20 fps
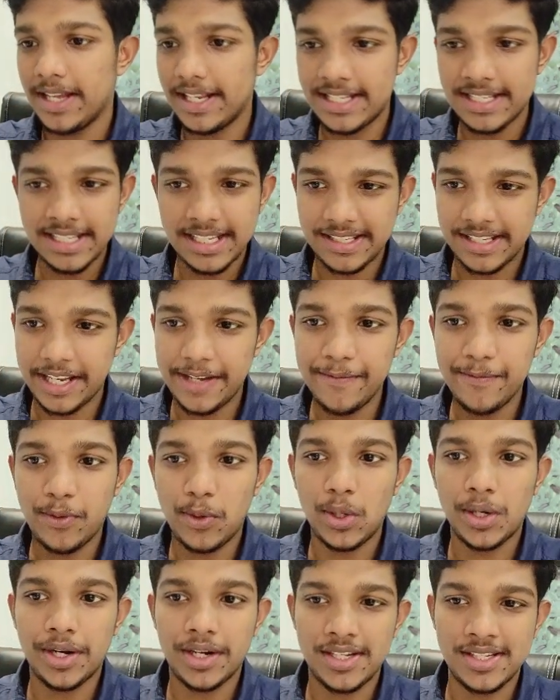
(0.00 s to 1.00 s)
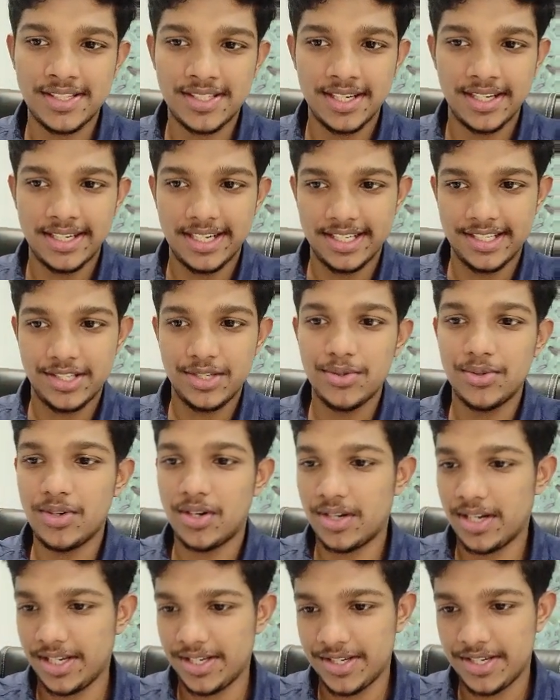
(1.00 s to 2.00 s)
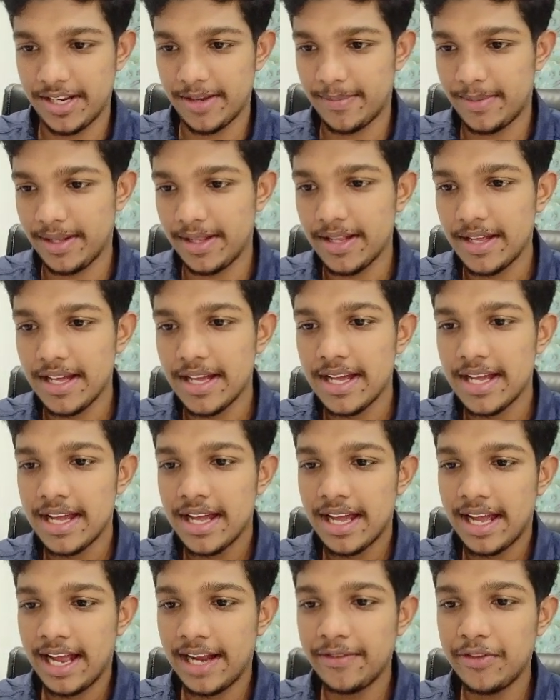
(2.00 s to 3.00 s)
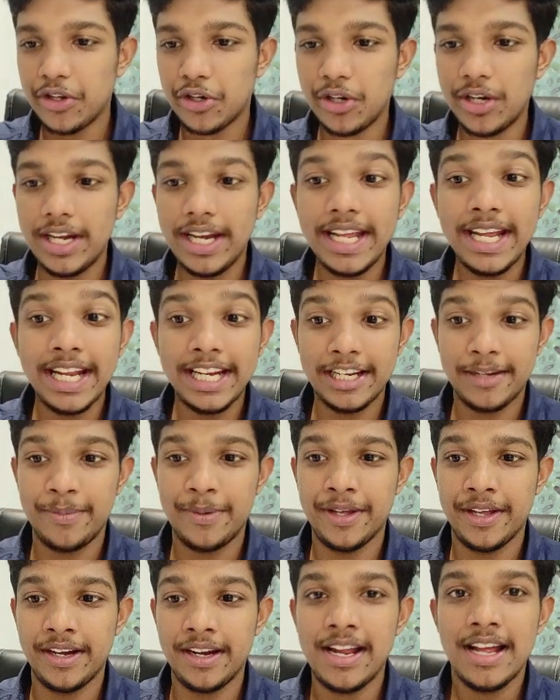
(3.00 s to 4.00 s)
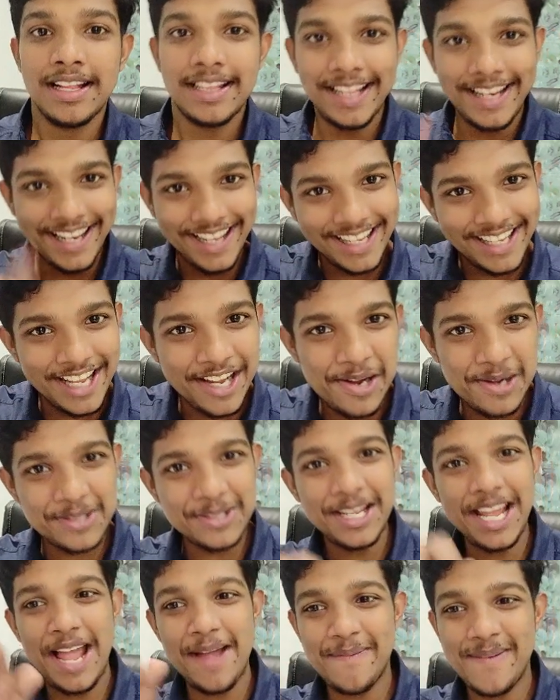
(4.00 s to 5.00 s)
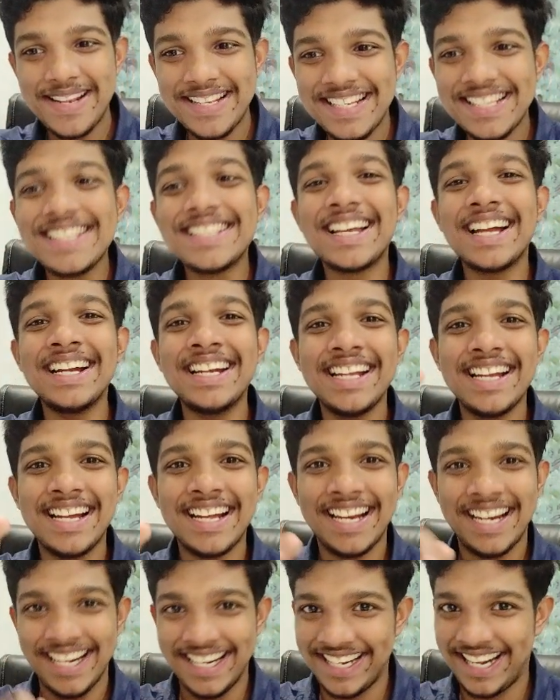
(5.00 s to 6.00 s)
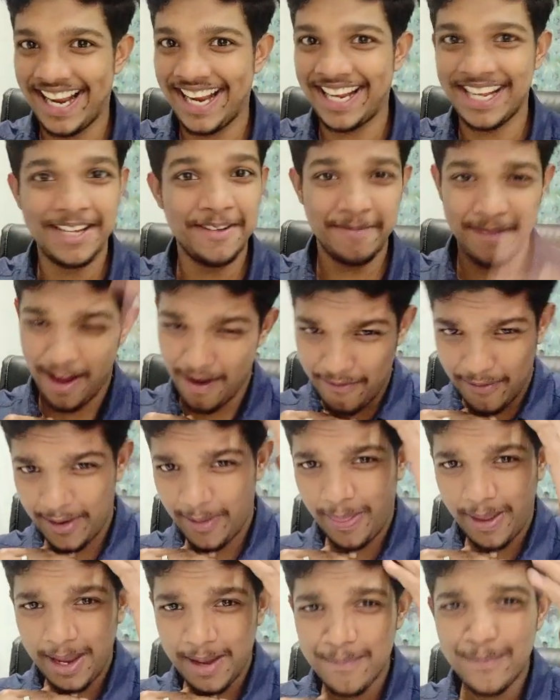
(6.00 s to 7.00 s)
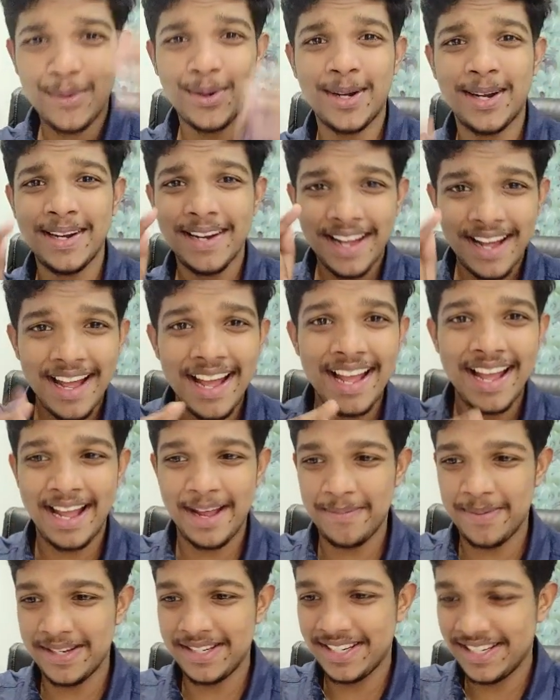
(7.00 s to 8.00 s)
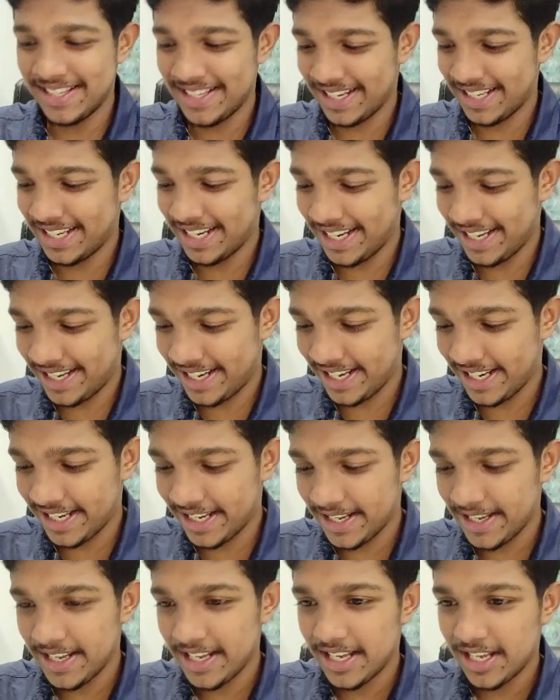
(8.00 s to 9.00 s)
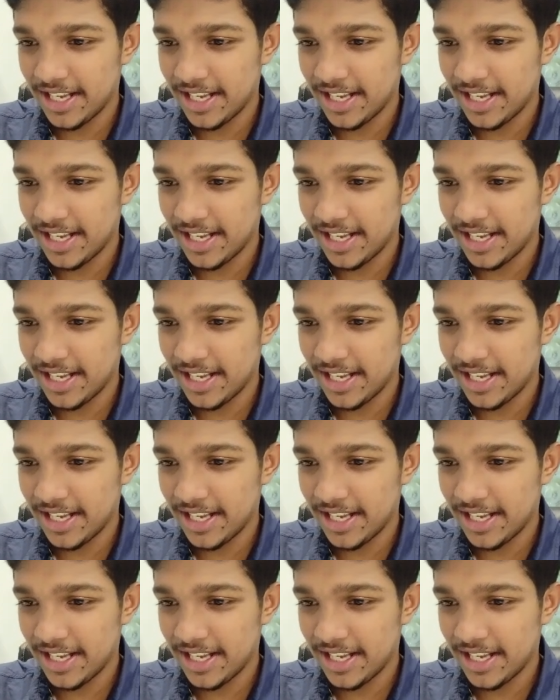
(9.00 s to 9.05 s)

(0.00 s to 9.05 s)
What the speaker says: It's in the same folder as test2.html, and we could link it up here. The linking also happens inside head tag. Everything important happens inside head tag.